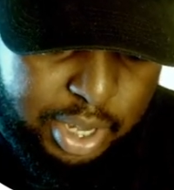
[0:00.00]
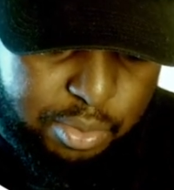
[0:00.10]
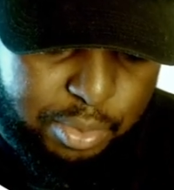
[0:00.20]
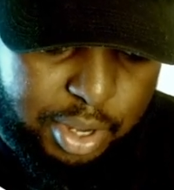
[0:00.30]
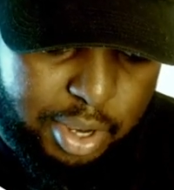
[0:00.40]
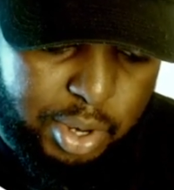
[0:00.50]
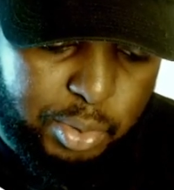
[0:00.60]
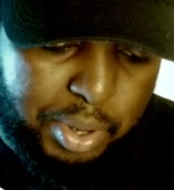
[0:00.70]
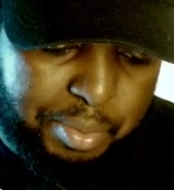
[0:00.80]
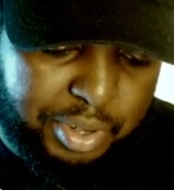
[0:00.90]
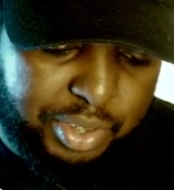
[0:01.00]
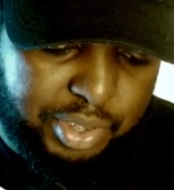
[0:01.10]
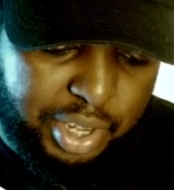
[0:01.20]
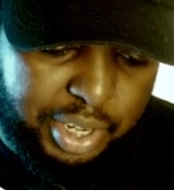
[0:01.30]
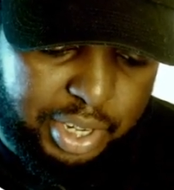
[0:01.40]
We are a web
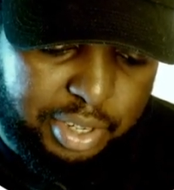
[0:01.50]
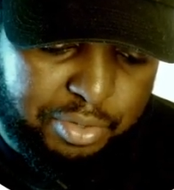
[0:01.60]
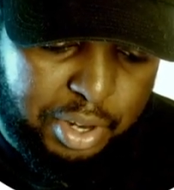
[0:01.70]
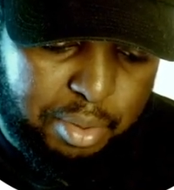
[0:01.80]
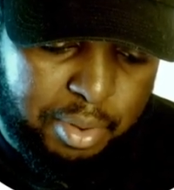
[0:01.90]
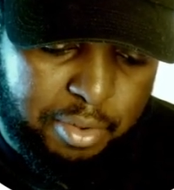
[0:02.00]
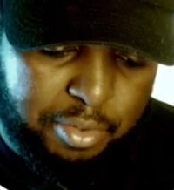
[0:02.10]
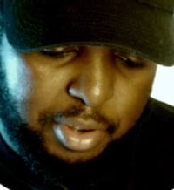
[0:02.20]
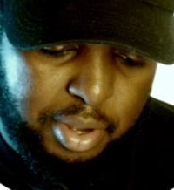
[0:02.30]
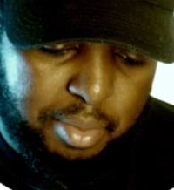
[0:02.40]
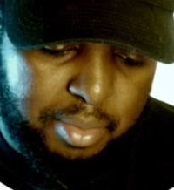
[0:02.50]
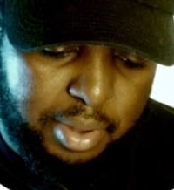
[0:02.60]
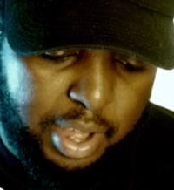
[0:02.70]
design and development firm